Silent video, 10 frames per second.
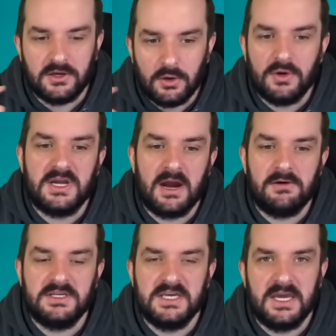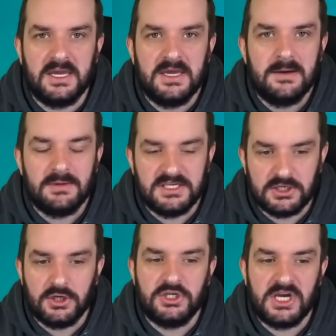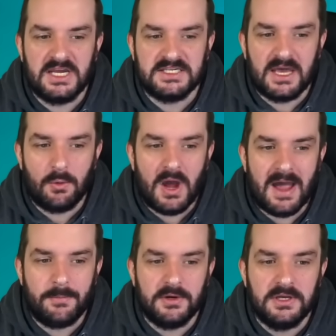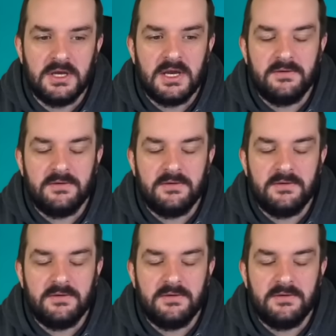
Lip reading: Not a guarantee. There's a good chance that will happen.